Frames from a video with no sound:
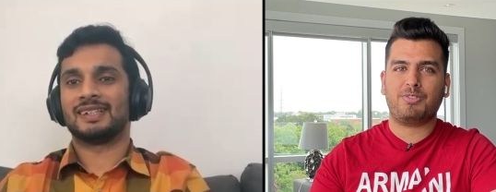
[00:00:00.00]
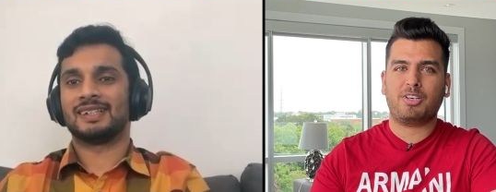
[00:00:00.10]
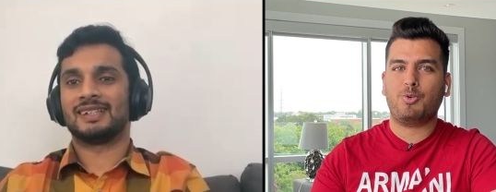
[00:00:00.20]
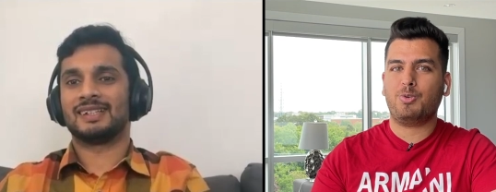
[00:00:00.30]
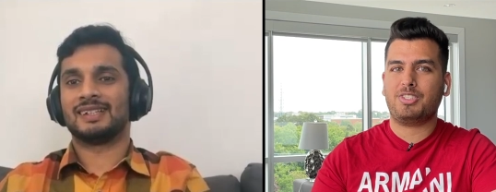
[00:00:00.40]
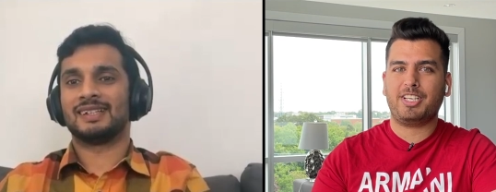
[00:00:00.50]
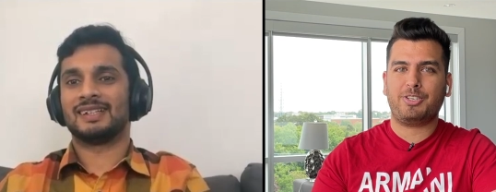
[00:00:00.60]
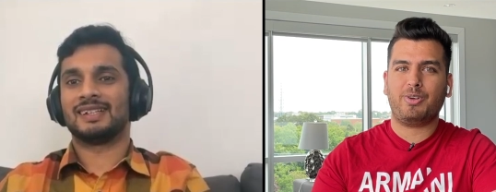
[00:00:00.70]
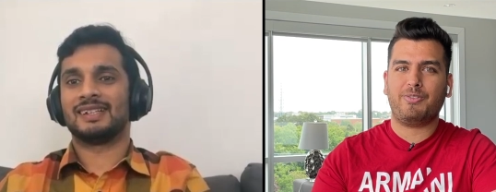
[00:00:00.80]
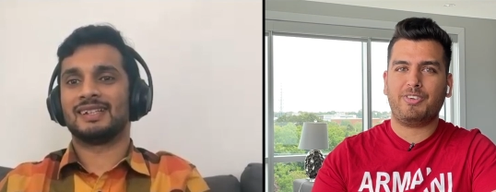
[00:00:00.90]
Speaker 1: of the codes
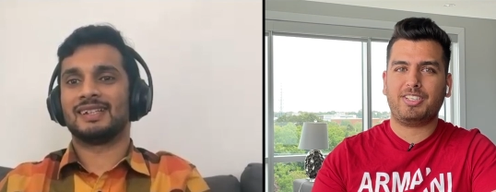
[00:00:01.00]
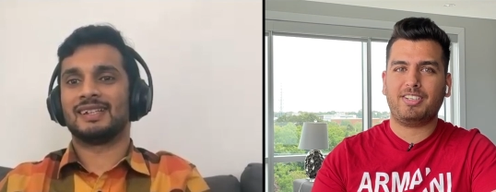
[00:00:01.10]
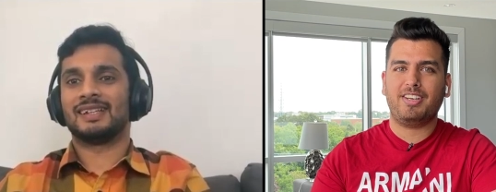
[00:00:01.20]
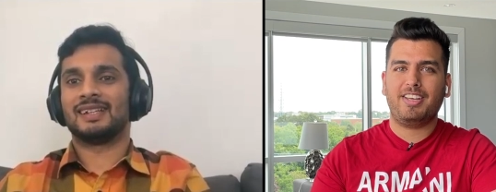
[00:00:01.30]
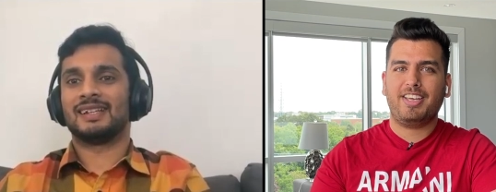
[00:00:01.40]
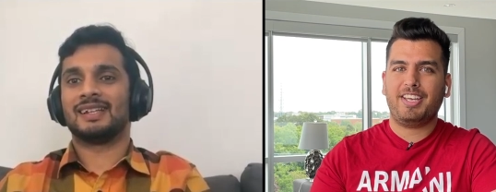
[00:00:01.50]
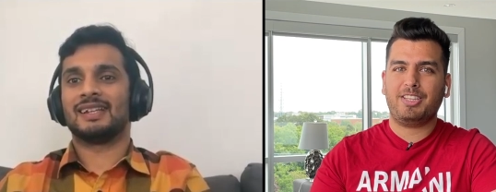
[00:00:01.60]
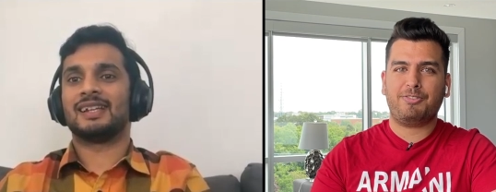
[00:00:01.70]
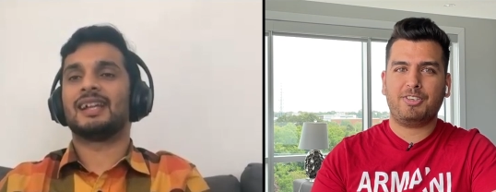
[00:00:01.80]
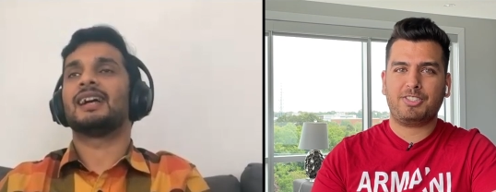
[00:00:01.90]
that you have written
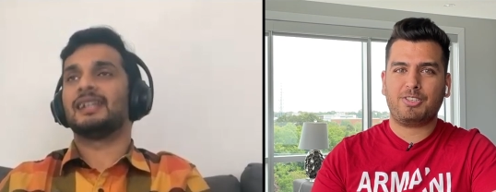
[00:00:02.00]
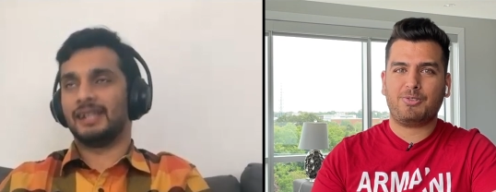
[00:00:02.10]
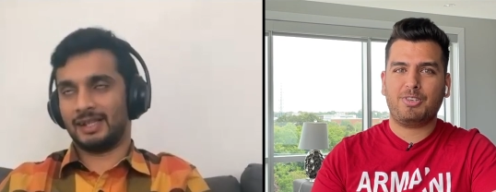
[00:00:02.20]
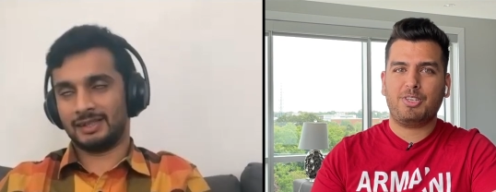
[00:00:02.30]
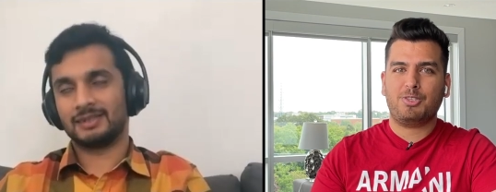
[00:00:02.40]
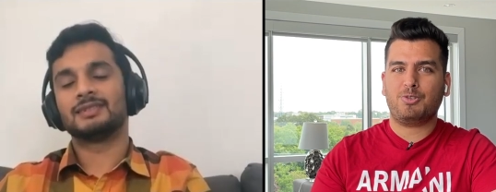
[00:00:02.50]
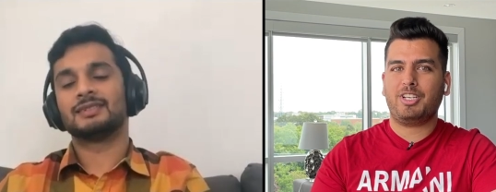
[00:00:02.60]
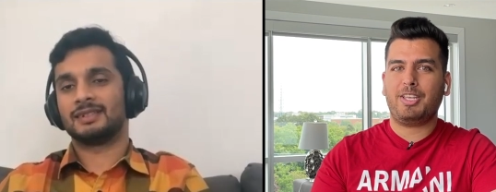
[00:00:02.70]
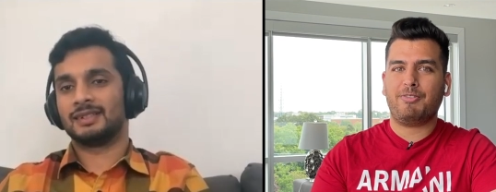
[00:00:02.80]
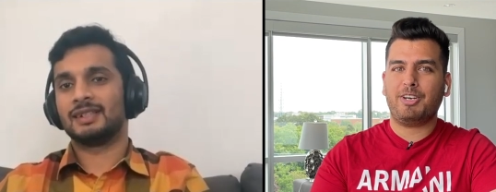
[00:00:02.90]
in the first round. So
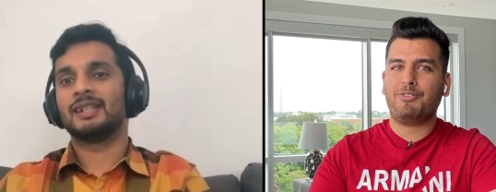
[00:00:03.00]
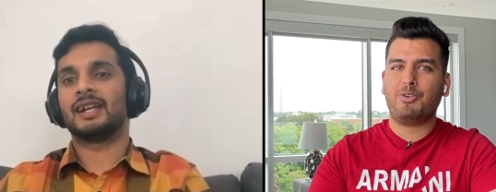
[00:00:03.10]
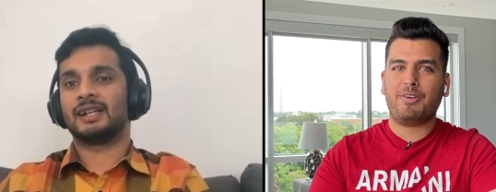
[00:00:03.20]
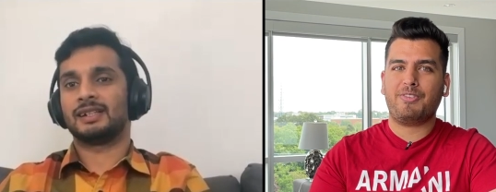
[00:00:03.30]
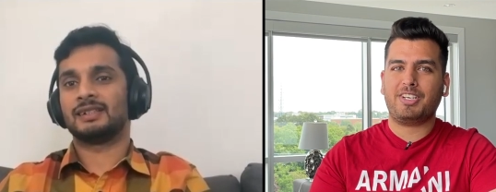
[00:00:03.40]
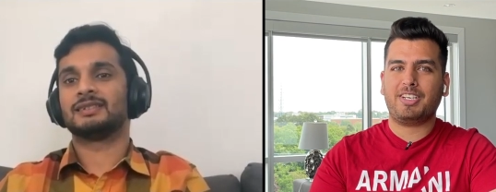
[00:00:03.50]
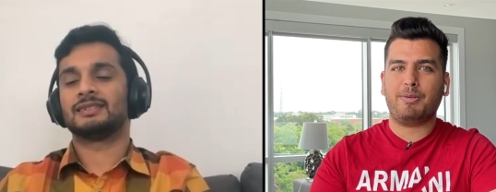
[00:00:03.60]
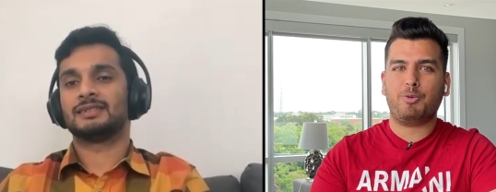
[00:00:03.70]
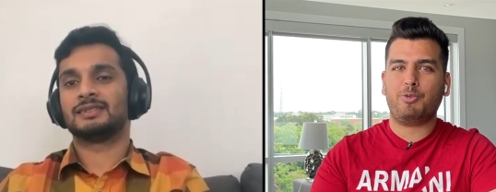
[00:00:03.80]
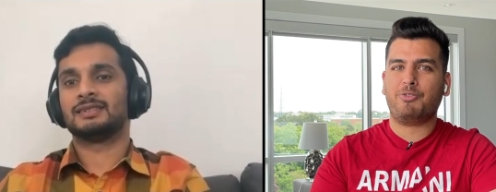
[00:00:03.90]
that even if you have
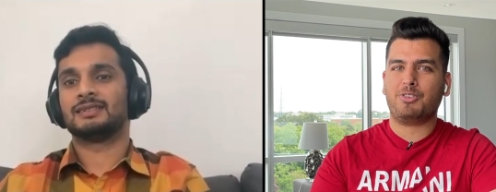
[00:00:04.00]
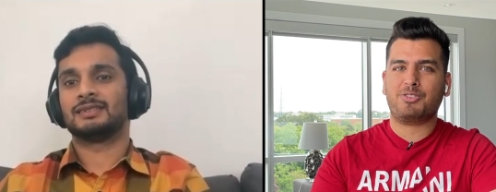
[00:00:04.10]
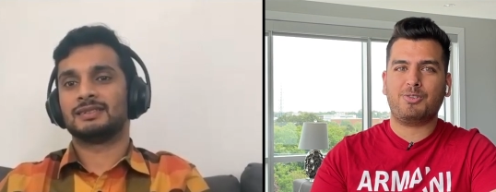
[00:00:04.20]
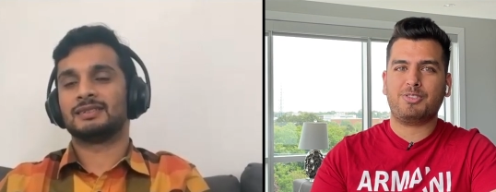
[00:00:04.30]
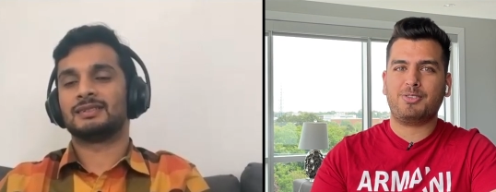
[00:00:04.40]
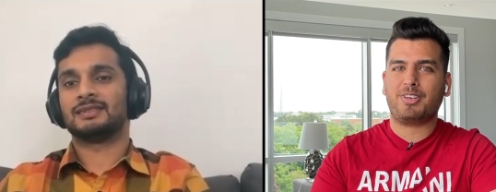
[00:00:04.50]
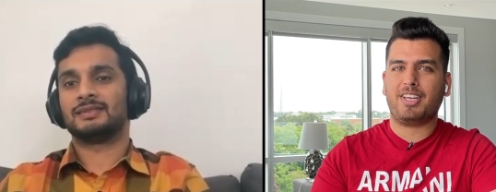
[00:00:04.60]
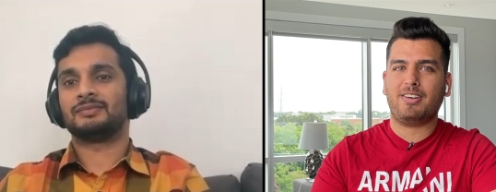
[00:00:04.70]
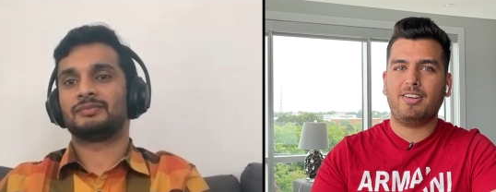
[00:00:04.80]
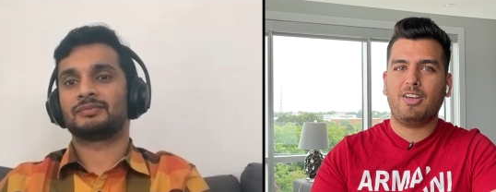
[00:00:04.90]
written a brute force course, you
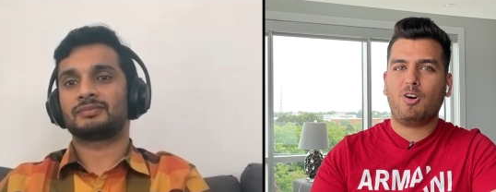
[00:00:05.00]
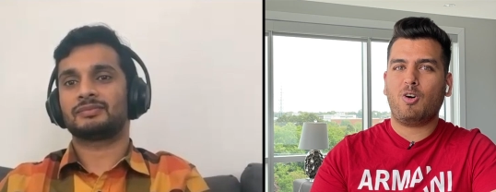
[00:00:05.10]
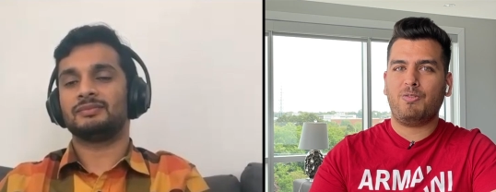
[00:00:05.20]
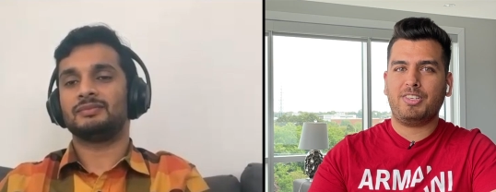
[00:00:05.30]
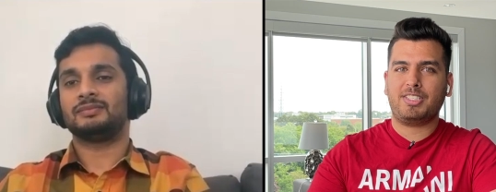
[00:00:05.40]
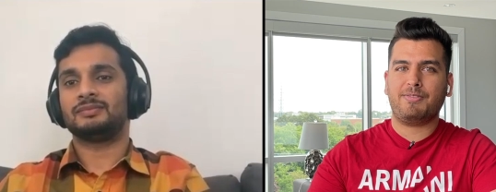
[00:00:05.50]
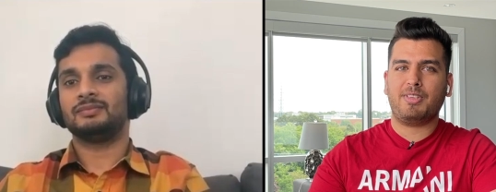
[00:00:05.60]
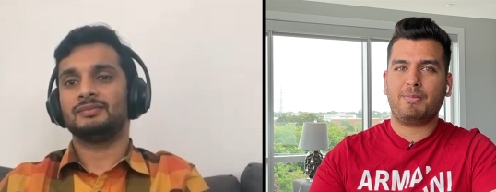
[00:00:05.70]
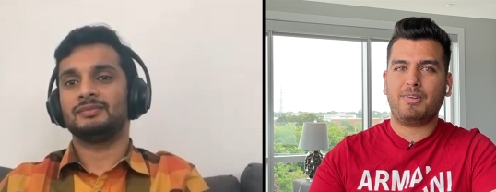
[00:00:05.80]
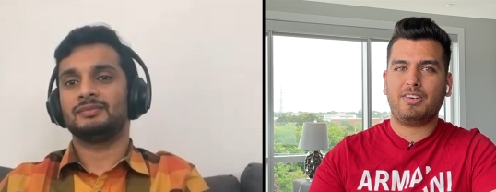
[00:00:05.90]
can always
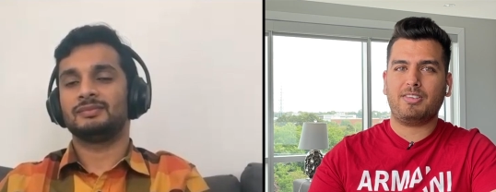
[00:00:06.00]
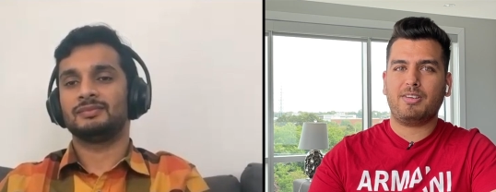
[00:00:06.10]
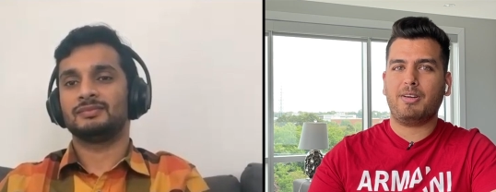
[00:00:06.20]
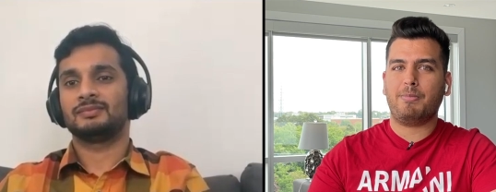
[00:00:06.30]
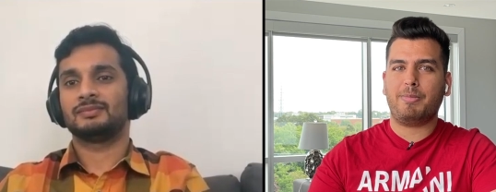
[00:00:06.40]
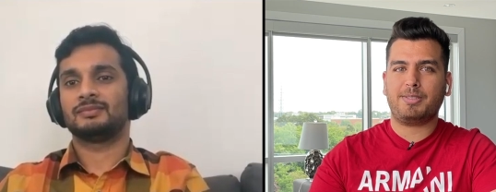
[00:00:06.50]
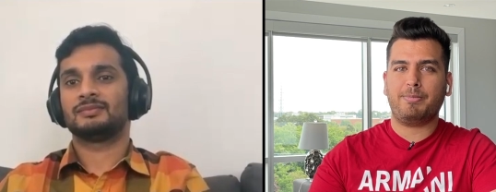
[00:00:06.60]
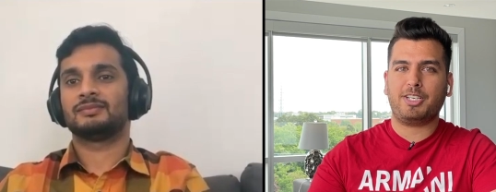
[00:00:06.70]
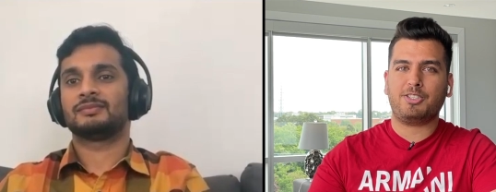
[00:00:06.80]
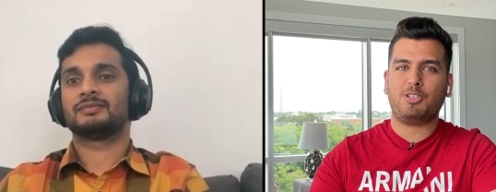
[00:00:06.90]
give them a, a
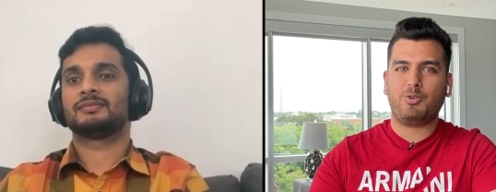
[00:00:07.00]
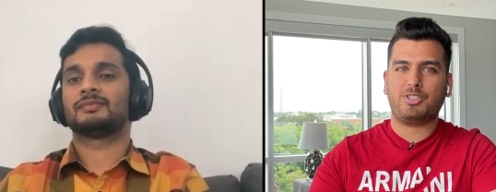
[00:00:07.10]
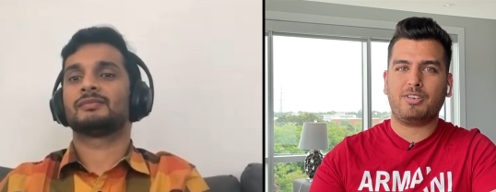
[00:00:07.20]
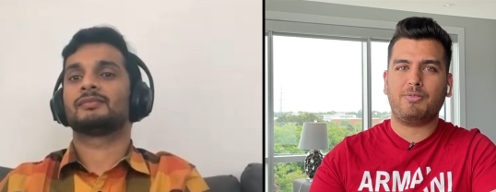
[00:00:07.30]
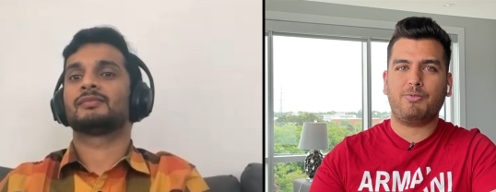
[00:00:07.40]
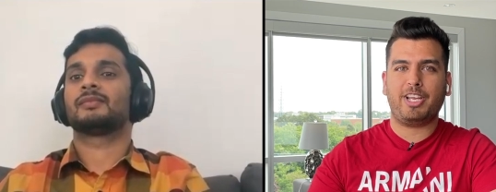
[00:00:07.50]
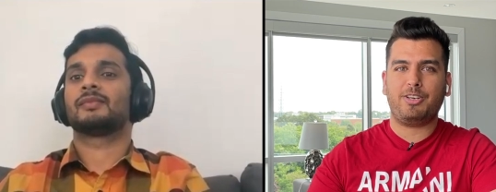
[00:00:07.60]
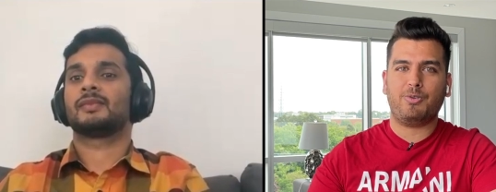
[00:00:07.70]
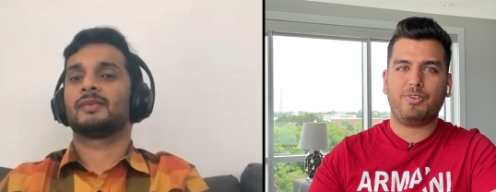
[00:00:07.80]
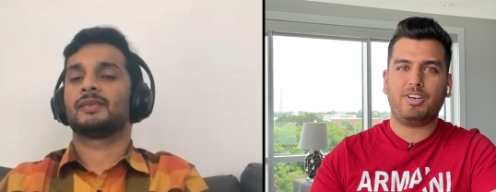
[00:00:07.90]
best, better solution
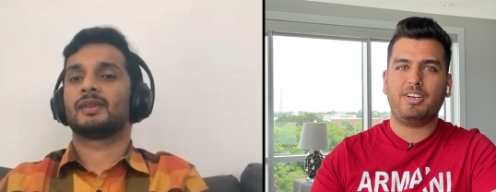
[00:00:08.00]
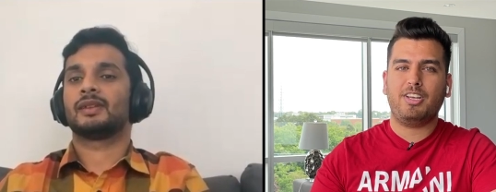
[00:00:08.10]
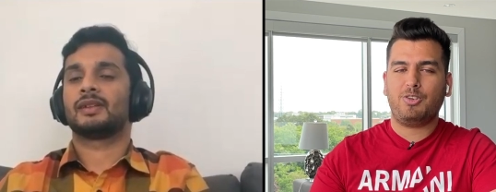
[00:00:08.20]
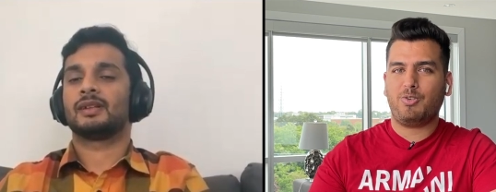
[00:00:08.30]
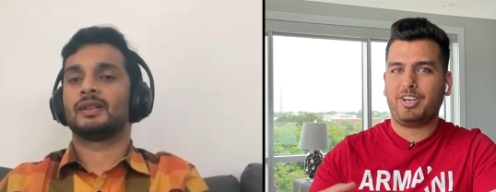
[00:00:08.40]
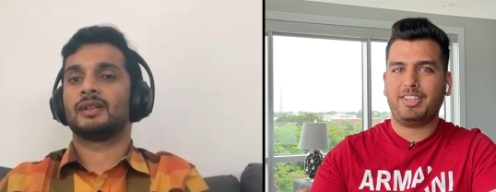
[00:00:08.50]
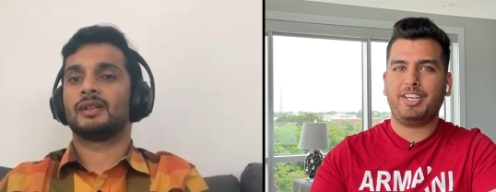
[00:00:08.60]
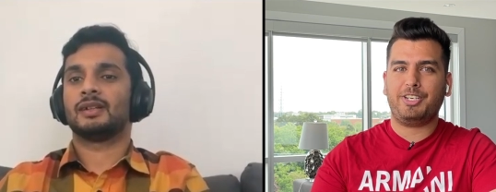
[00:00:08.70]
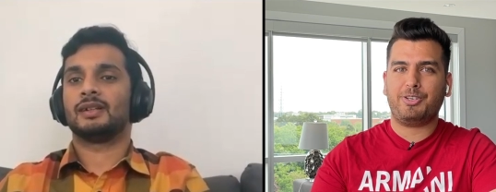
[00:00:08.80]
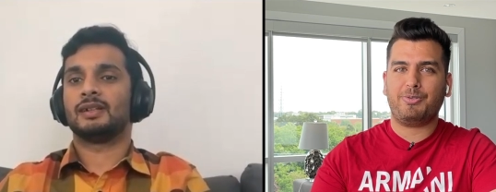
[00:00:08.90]
while you are you are in
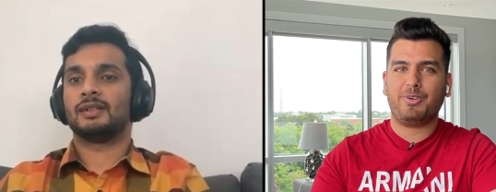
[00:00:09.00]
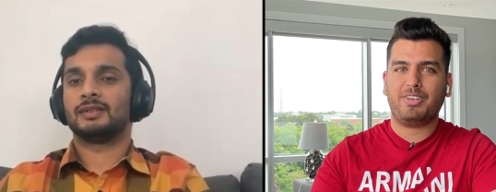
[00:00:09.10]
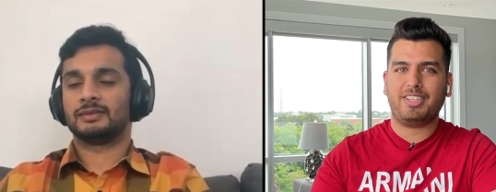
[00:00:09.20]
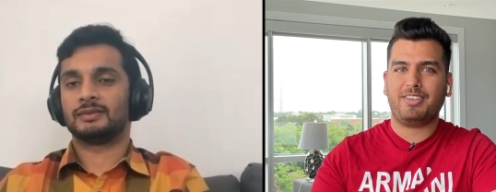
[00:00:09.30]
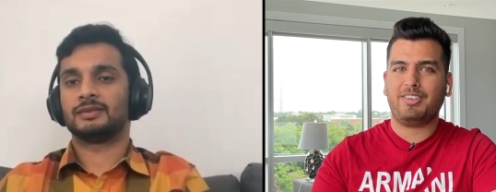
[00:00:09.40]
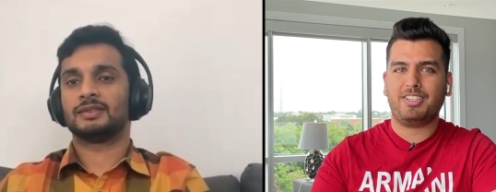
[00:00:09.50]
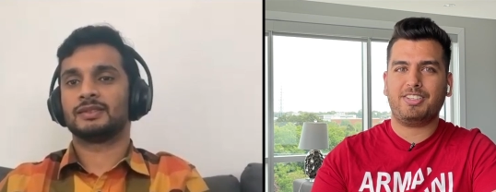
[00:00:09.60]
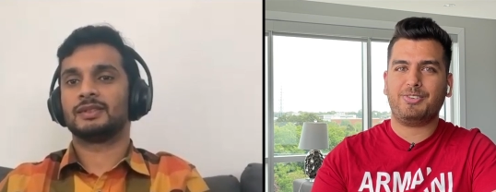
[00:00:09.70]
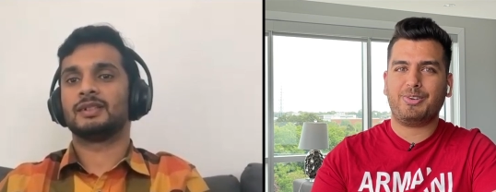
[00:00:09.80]
the interview in the in the third